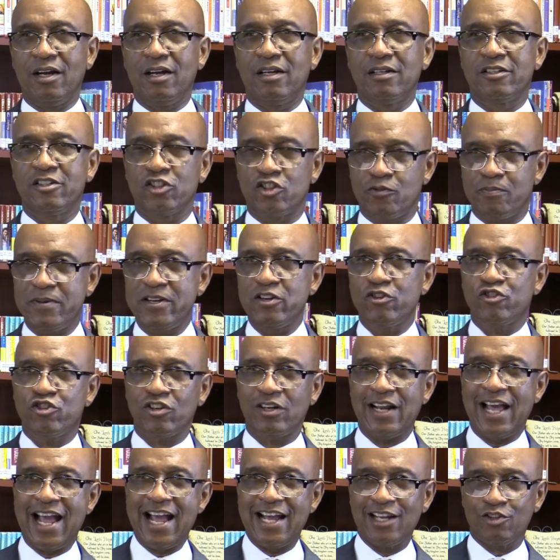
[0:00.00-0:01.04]
To
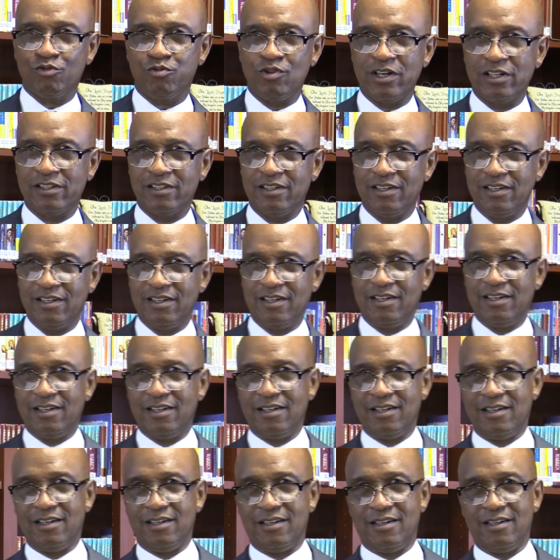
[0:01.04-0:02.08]
spiritualize what
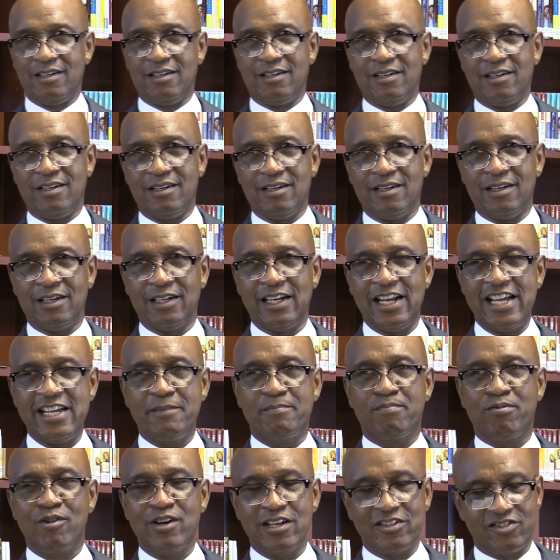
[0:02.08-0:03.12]
a late
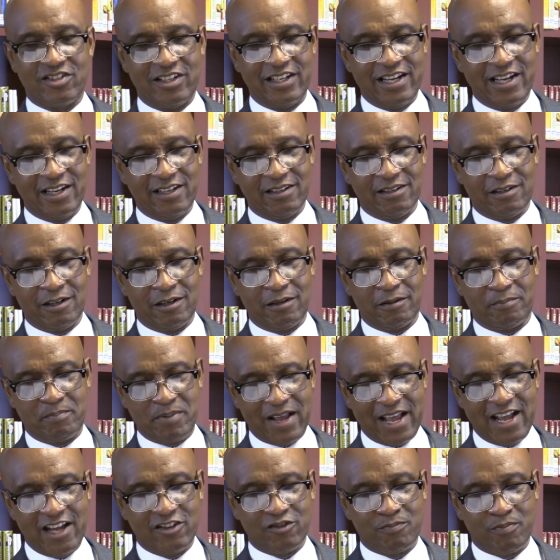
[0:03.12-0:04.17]
president or
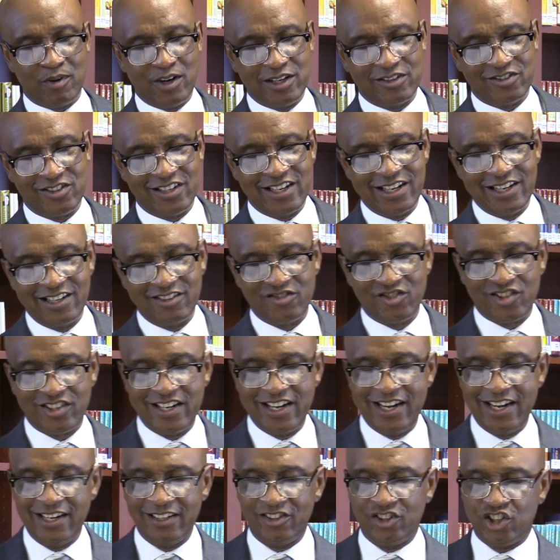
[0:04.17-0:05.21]
past president has
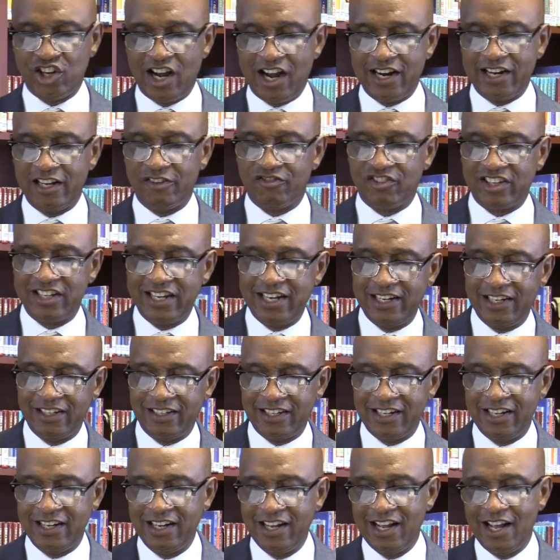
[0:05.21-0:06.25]
said, John F.
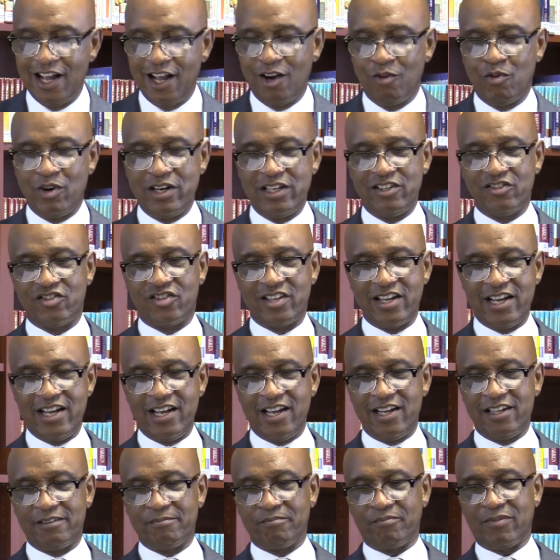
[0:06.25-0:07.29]
Kennedy, when he
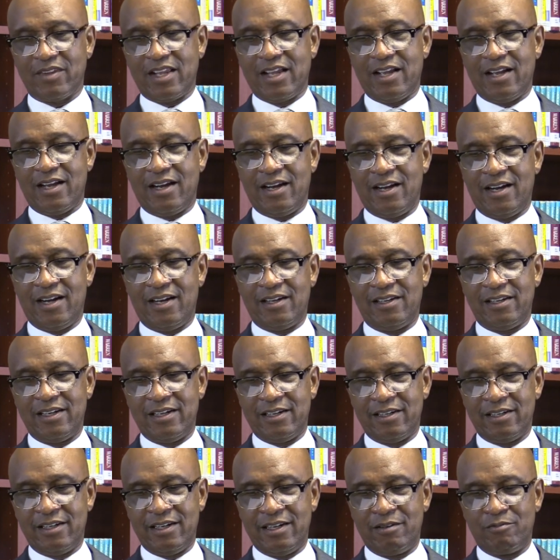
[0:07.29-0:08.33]
said,
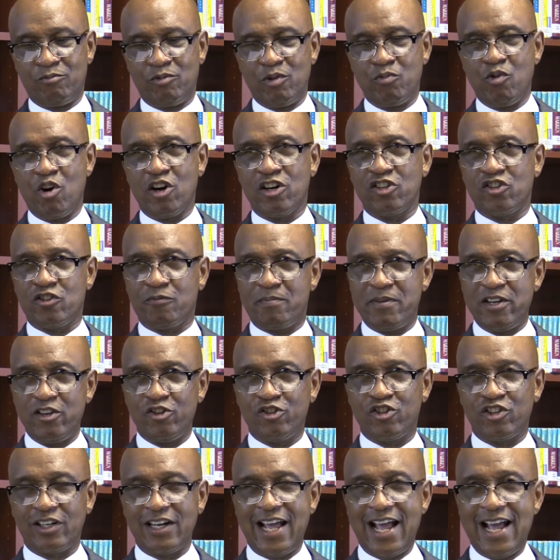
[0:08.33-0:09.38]
and we want to
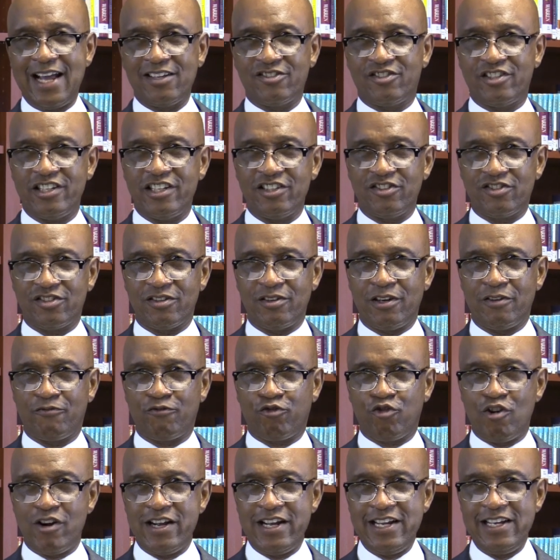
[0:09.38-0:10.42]
spiritualize this
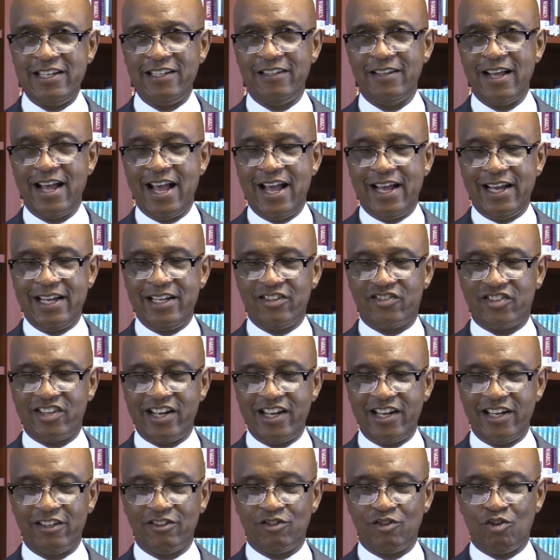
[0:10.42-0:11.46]
phrase, he
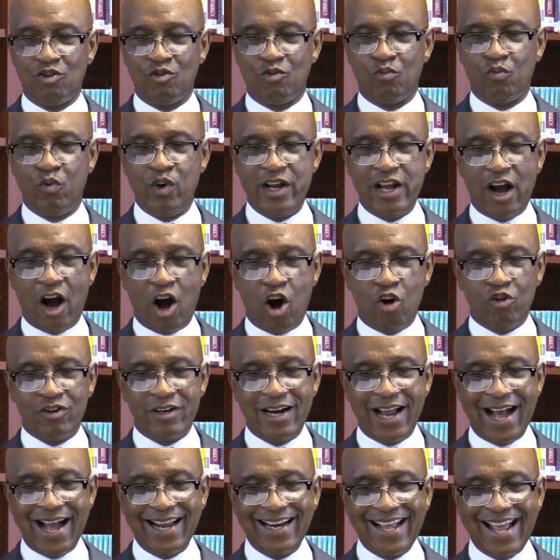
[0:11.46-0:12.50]
said, "We ought
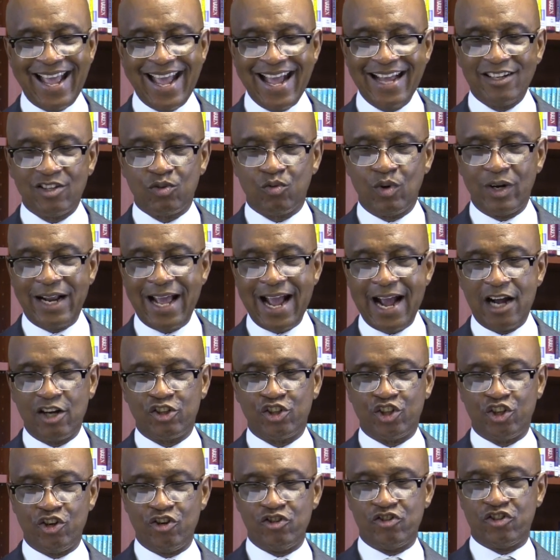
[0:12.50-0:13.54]
not ask what our
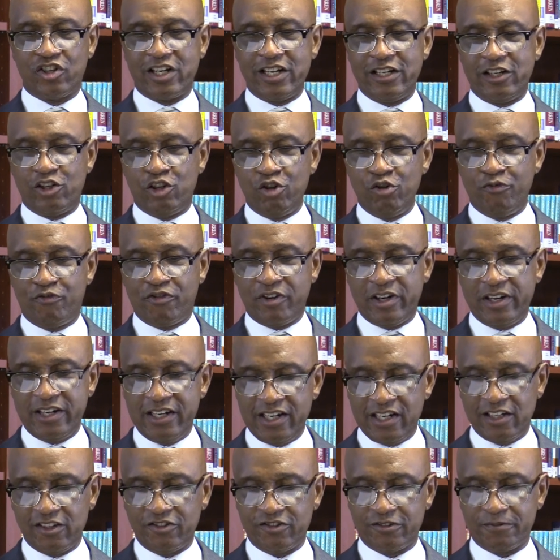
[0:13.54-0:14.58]
church can do for
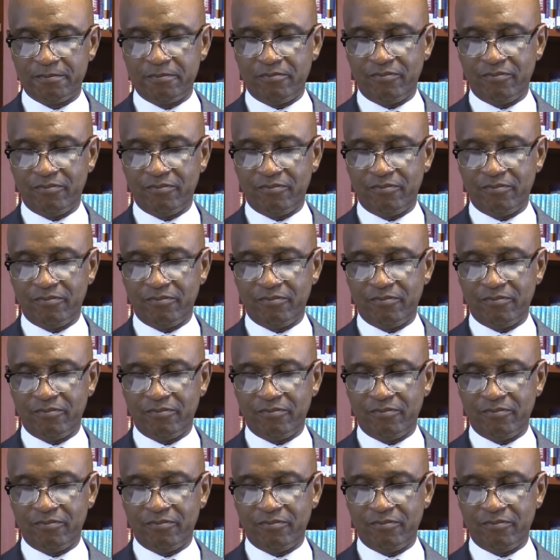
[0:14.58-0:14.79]
us,